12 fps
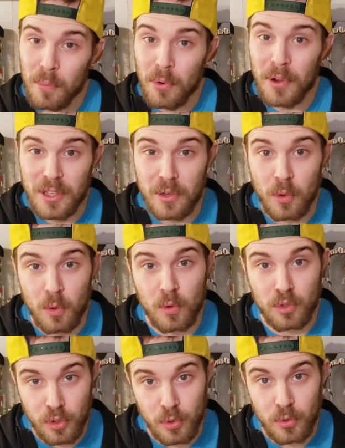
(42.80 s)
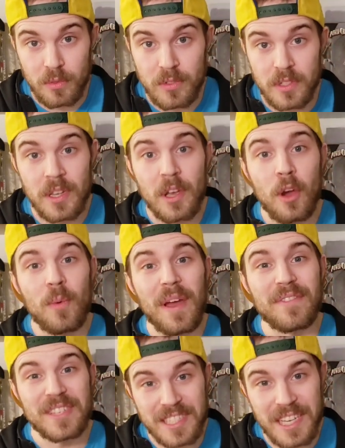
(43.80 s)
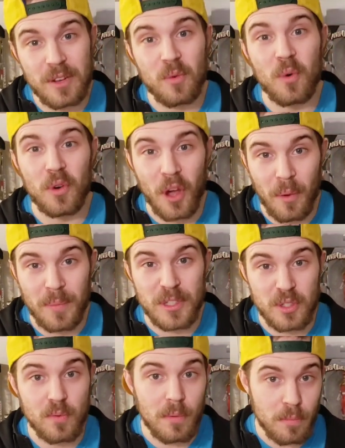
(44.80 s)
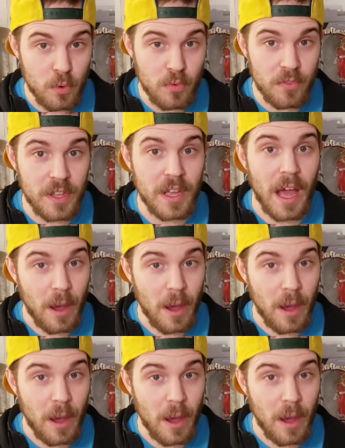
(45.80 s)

pretty cool news. We have a sequel coming to a movie.